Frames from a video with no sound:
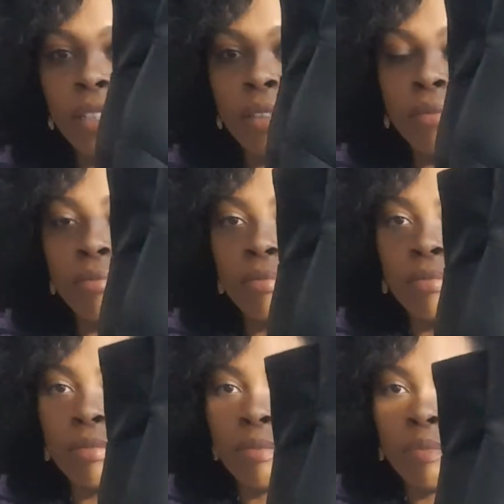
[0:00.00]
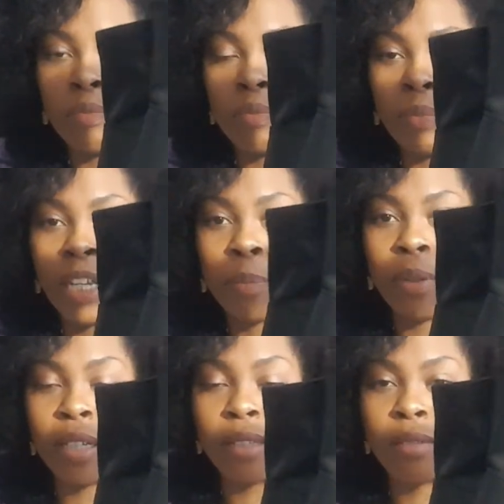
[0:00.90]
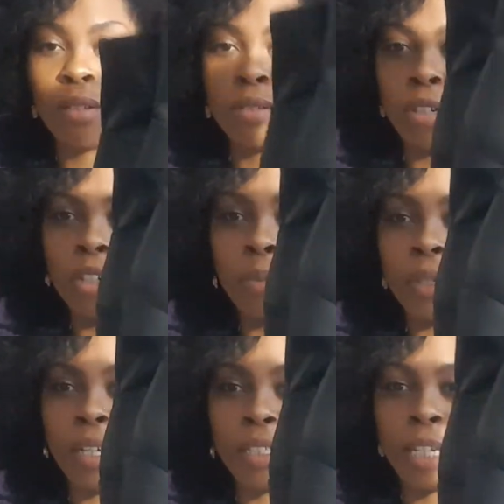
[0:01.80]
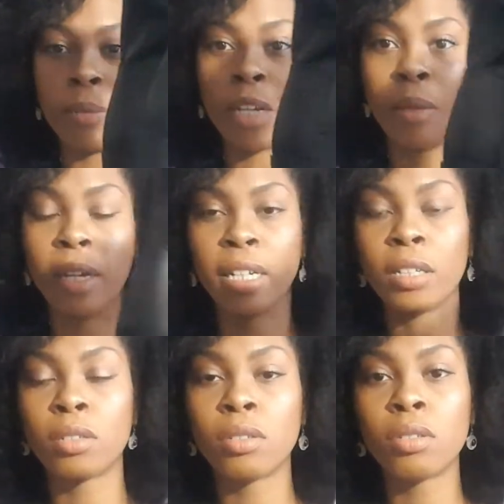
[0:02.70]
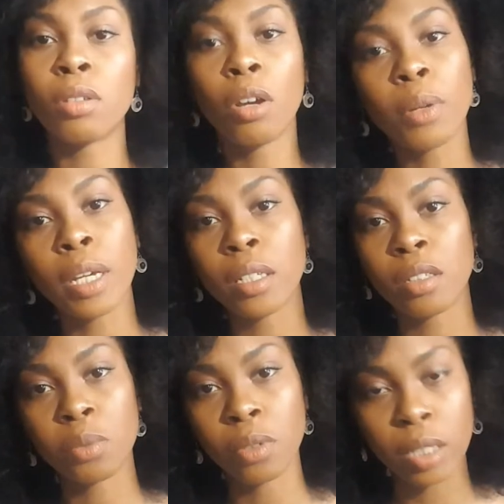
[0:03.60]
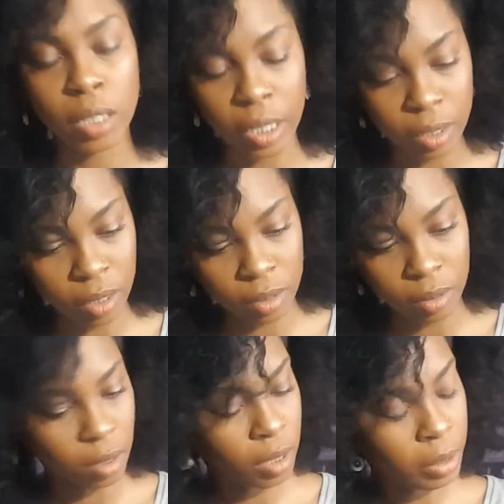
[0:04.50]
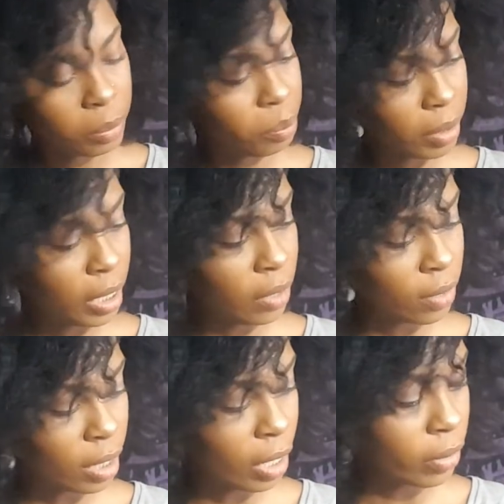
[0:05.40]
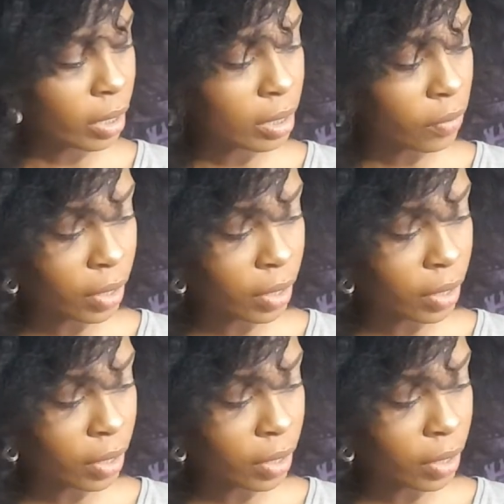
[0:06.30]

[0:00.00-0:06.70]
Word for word: it's big but it's not too big at the same time and they're so easy to walk in like, I can't believe like how easy